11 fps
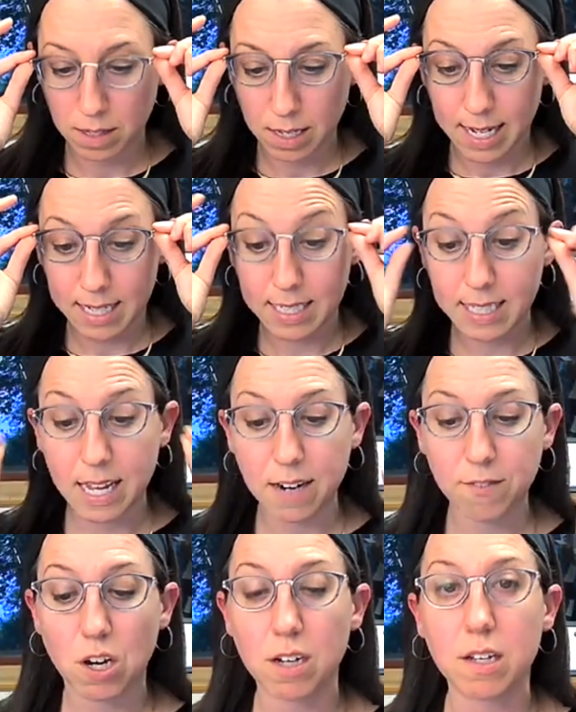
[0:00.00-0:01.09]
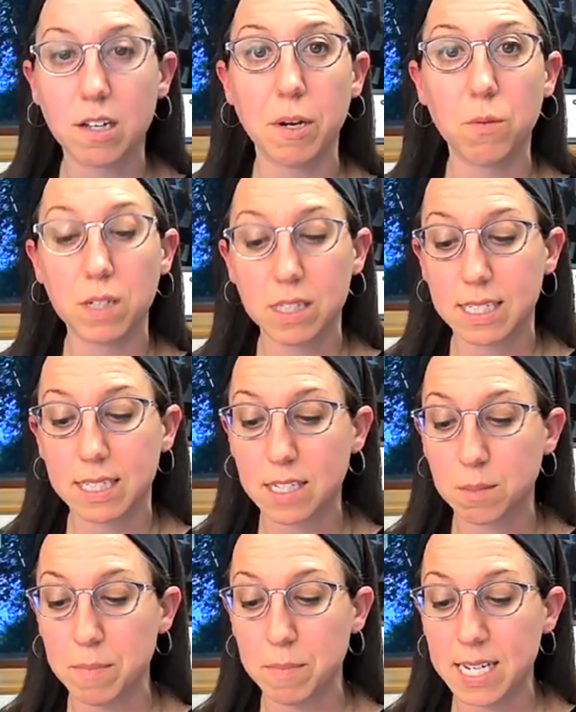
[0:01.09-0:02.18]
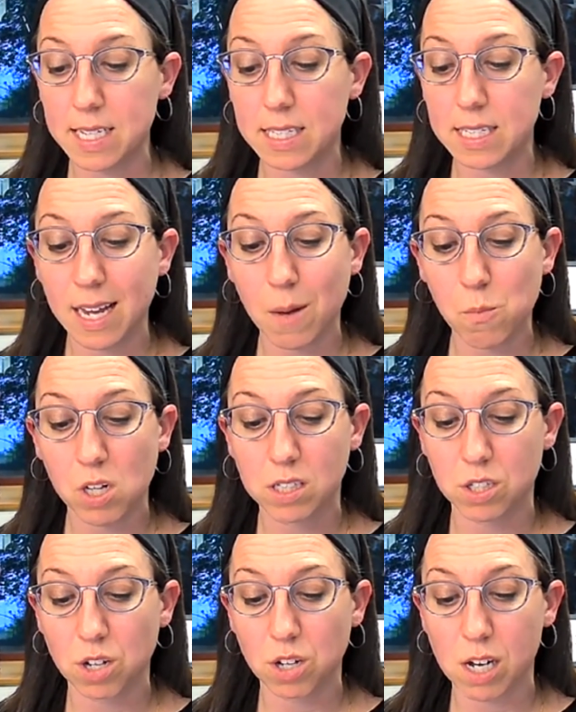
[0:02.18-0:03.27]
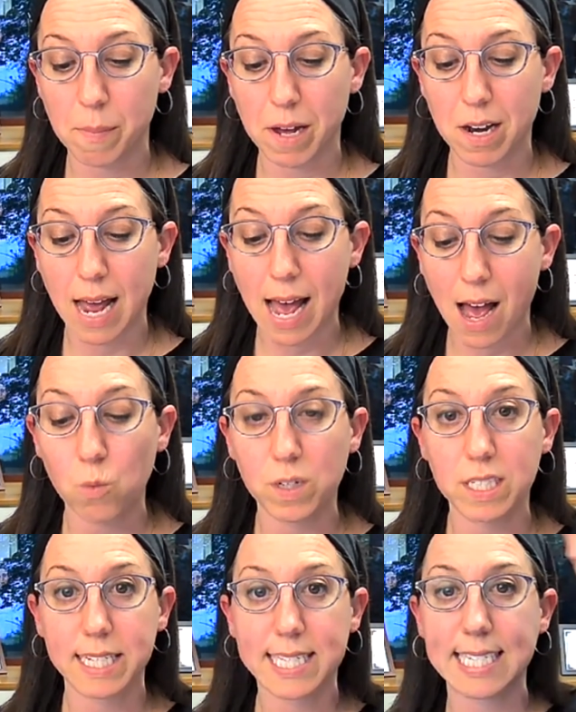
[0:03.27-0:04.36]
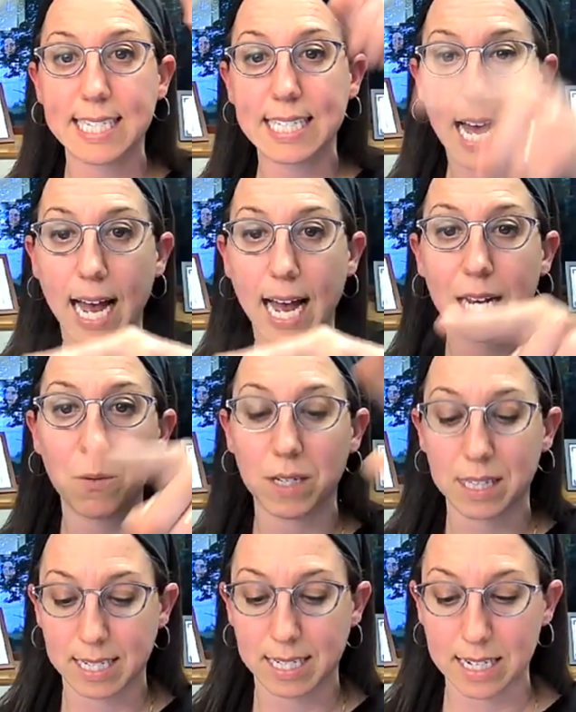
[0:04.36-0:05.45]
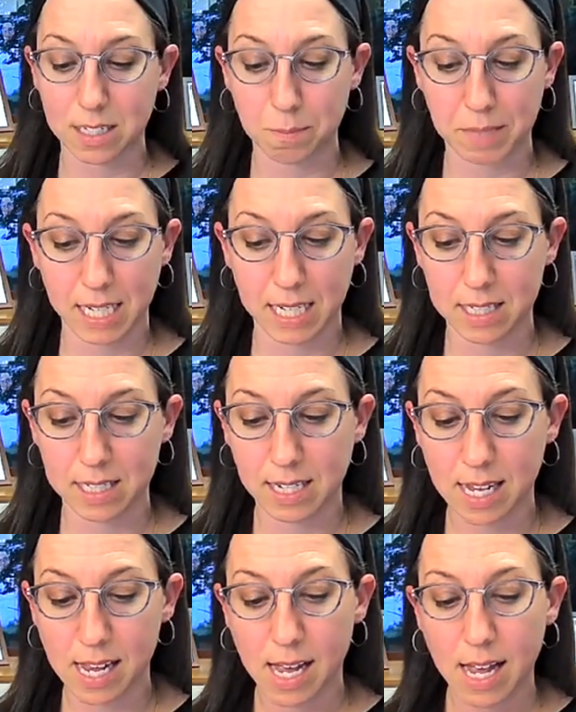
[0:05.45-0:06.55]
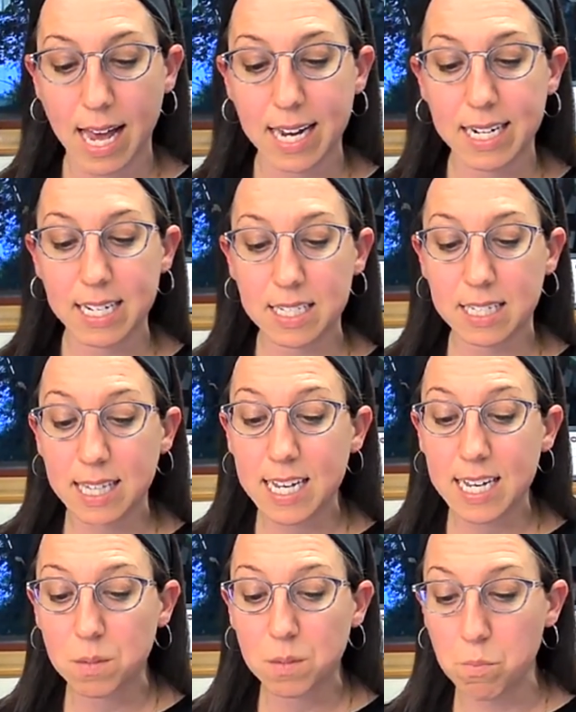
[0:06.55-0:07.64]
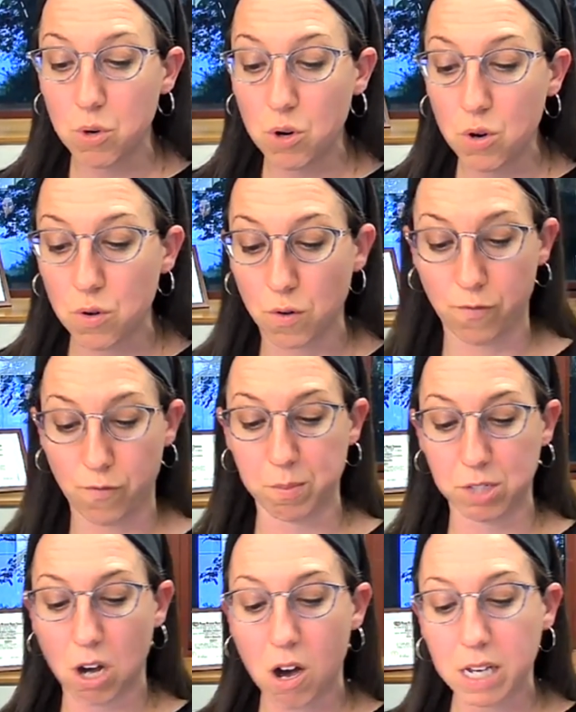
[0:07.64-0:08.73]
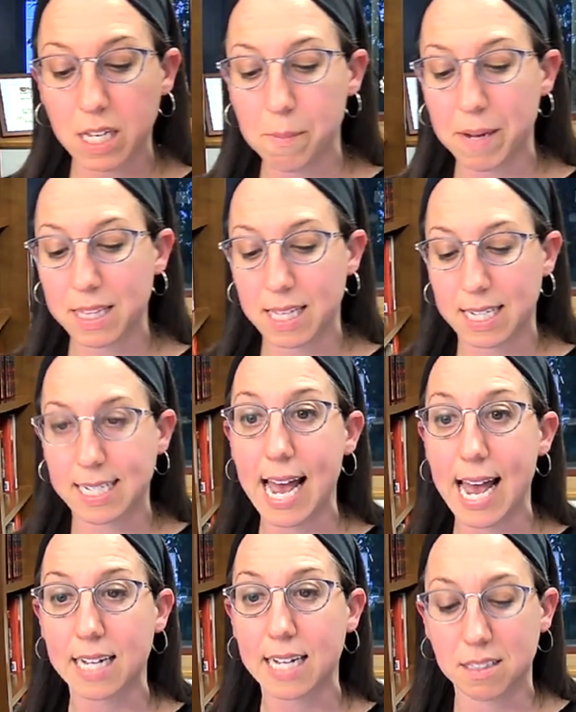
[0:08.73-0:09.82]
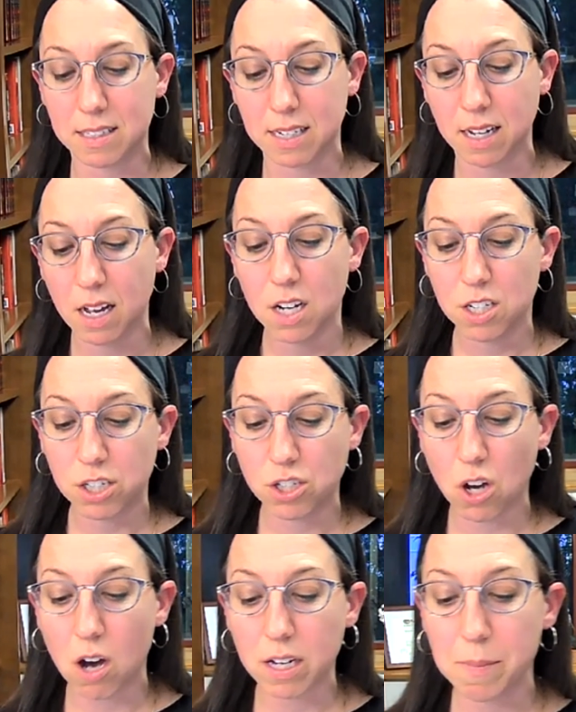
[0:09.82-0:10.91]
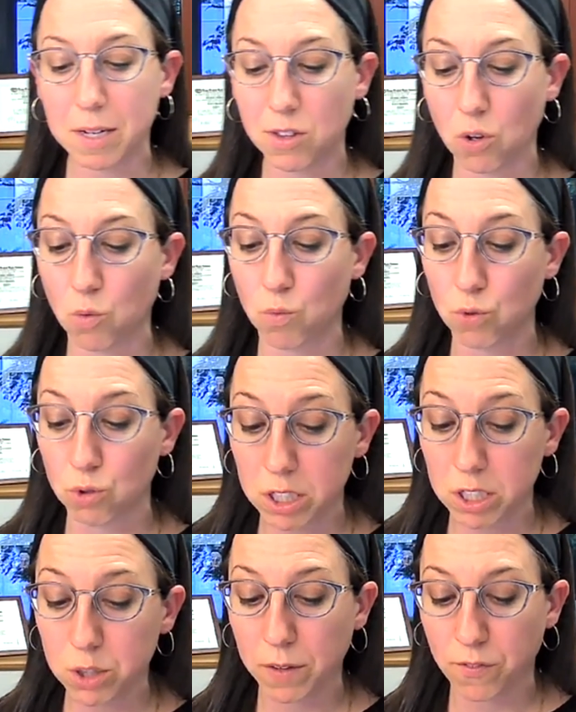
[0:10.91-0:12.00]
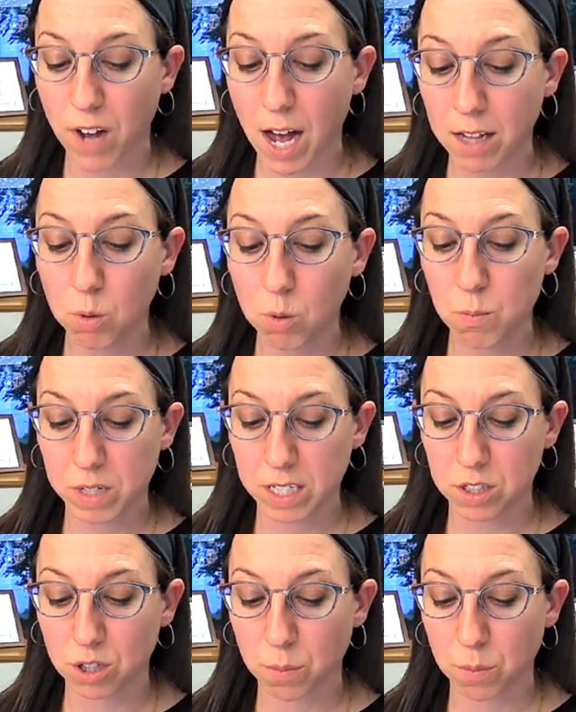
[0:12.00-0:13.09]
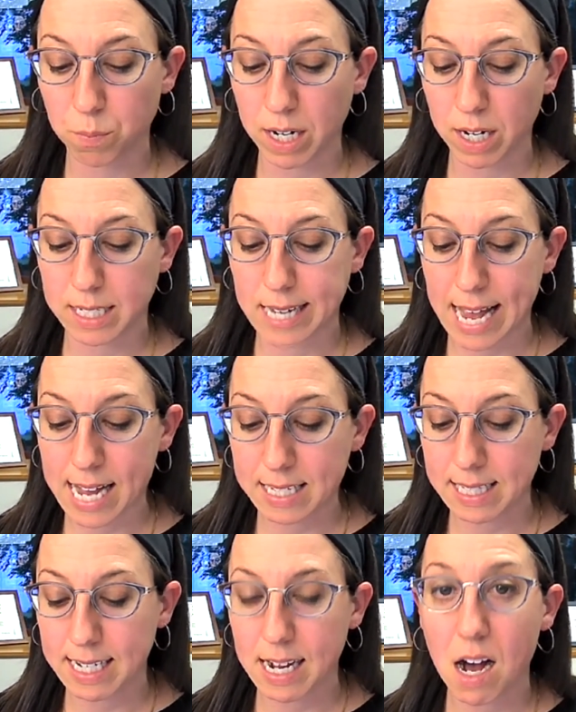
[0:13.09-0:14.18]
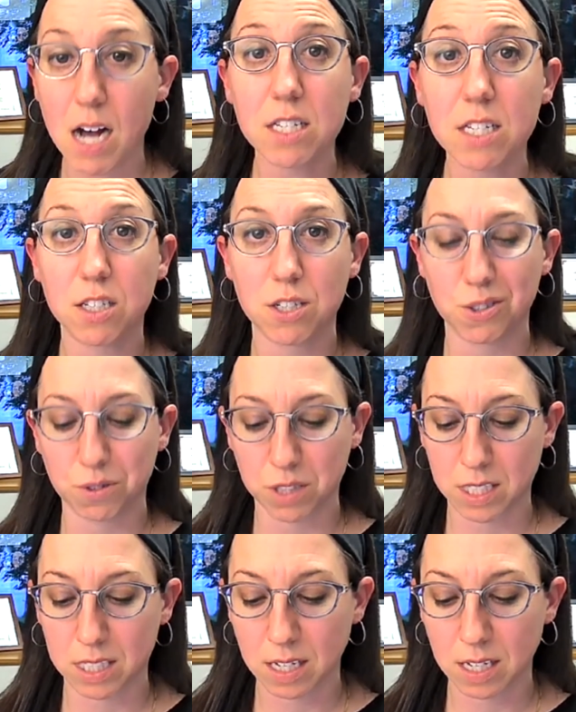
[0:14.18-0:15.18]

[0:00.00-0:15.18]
Instead of talking about what the text means, Sam wants to talk about how we decide what the text means. And it is this move from talking about the text to talking about the rules we follow when we interpret a text that constitutes